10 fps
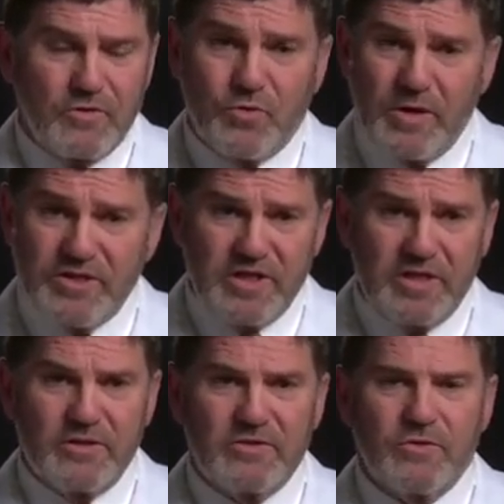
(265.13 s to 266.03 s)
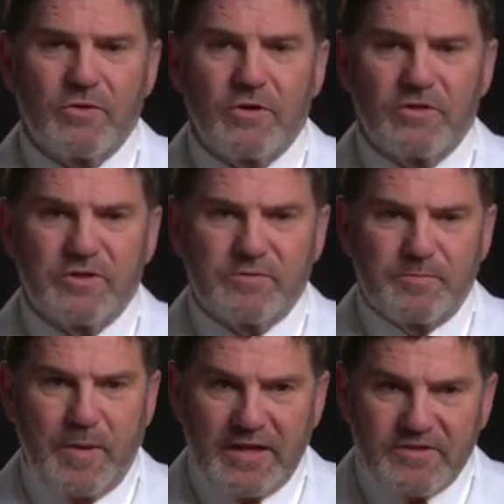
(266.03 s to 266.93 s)
twitchiness or
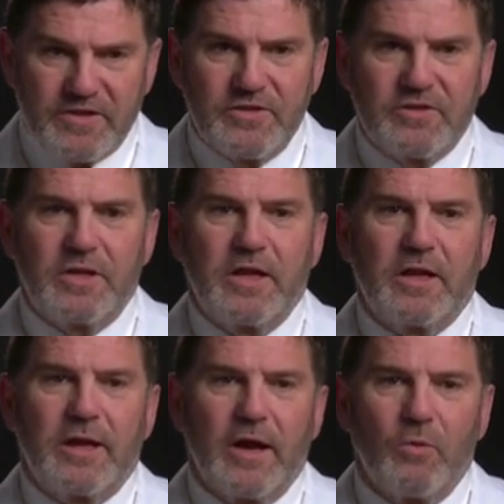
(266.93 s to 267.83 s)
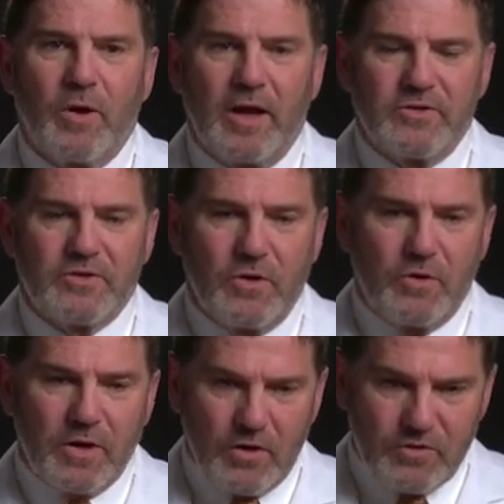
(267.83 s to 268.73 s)
spasticity of the airways,
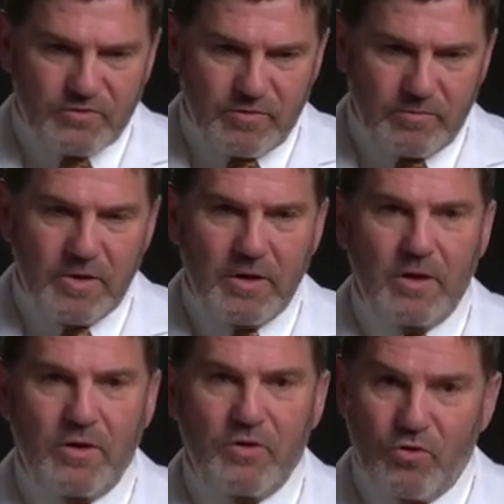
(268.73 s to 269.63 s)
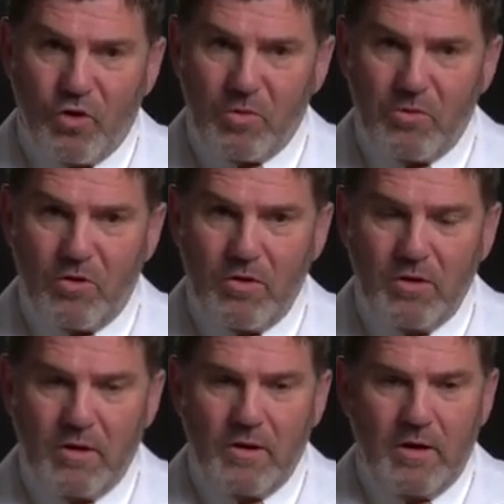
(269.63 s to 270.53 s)
so it goes from normal
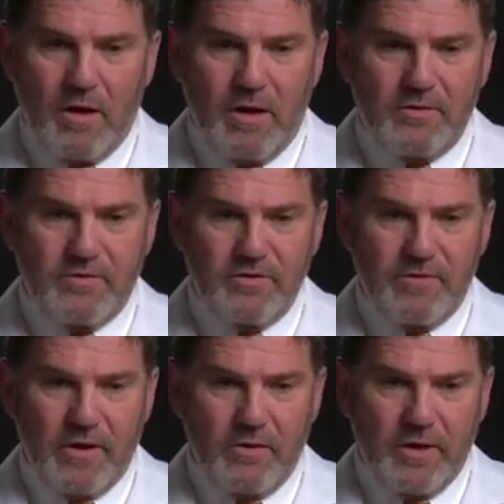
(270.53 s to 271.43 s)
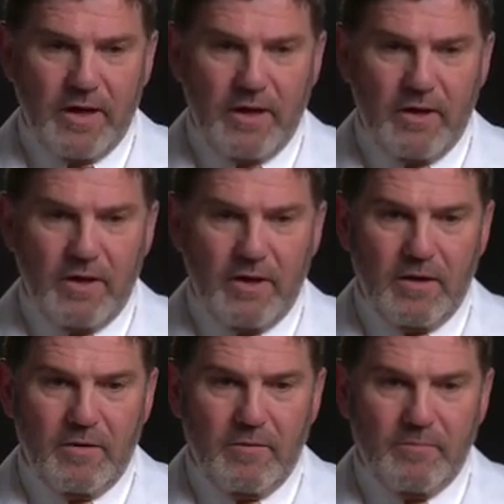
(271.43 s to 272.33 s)
to very
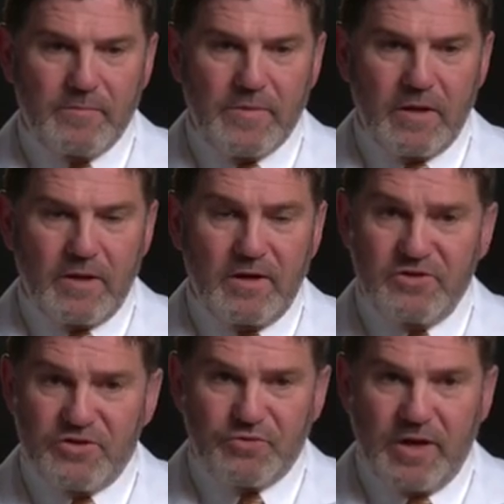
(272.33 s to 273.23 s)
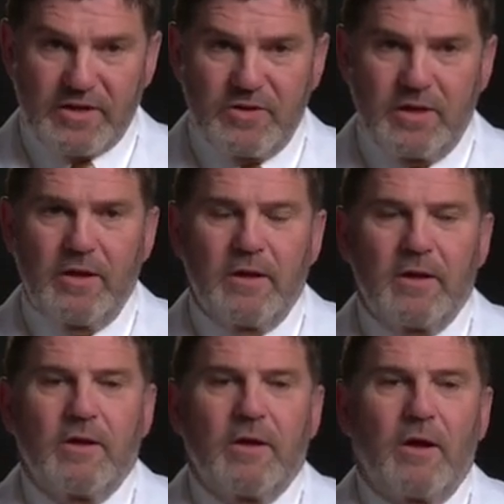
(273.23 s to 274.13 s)
constricted
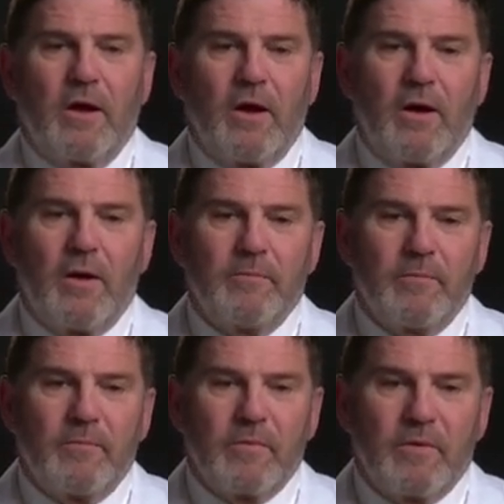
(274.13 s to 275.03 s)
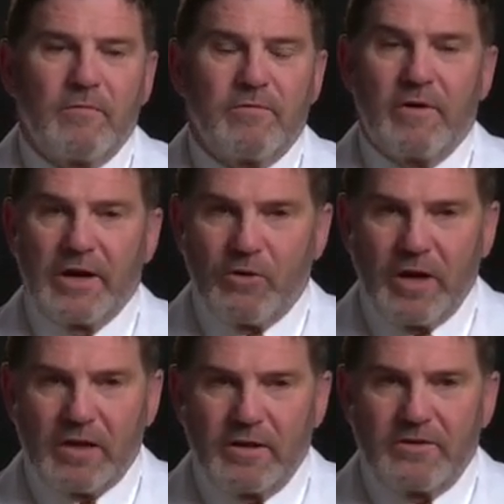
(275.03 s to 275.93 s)
very
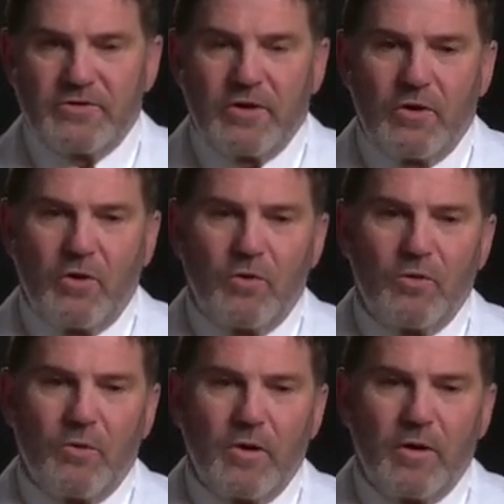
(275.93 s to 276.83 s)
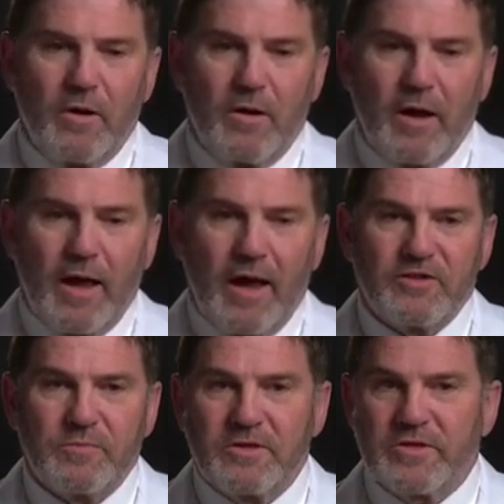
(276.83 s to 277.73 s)
quickly. So
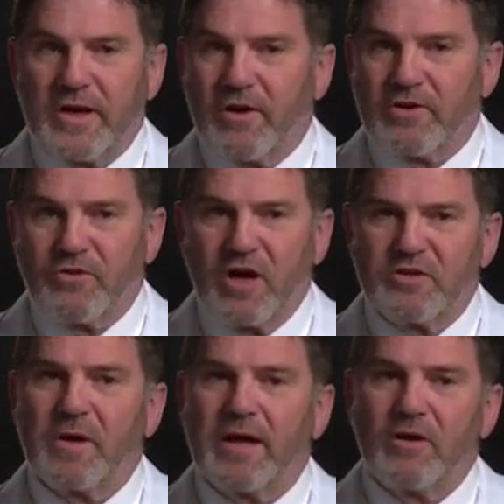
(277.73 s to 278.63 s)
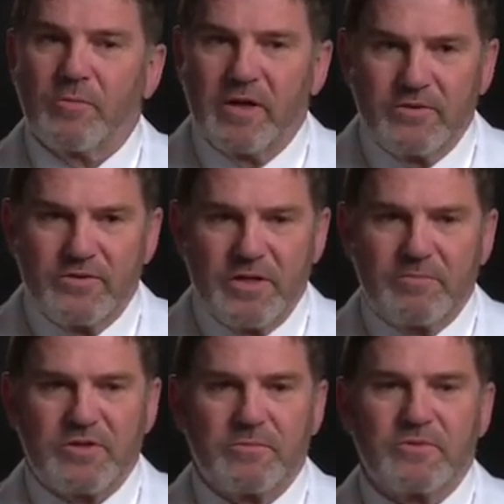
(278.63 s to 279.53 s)
asthma is characterized by intermittent
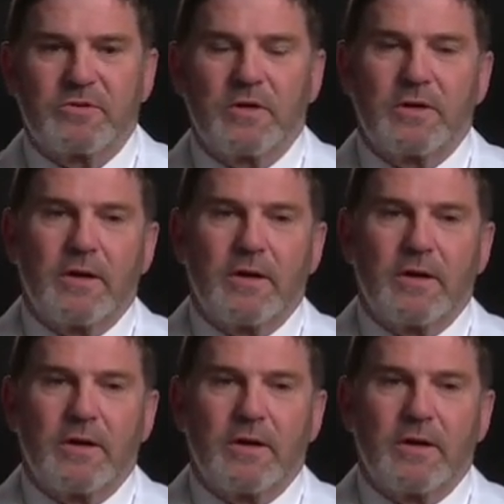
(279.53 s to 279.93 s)
symptoms.